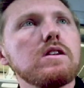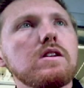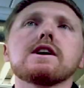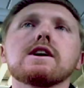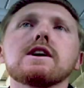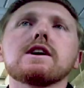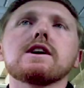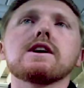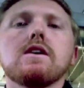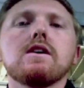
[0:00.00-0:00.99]
the D3
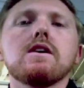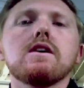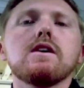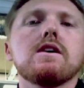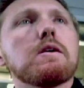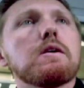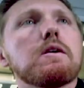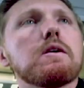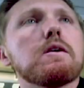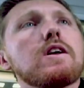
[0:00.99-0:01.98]
camera
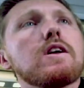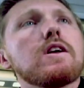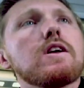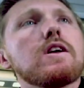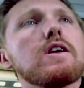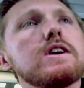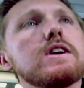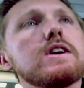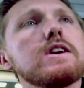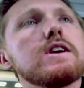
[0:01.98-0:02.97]
interface,
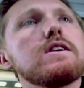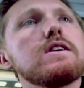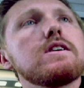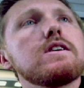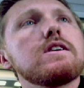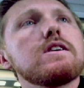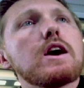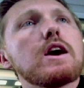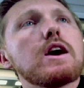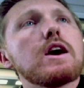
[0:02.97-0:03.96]
as well as
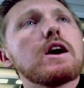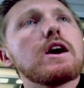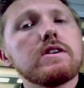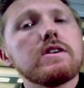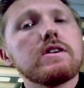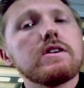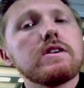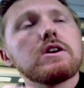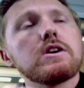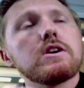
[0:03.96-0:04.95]
showing the new people
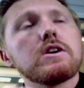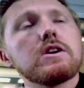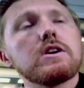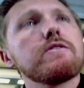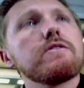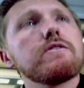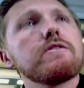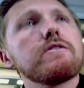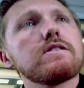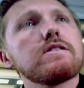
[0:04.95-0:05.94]
count and
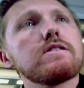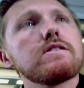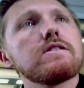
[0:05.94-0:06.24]
inference time.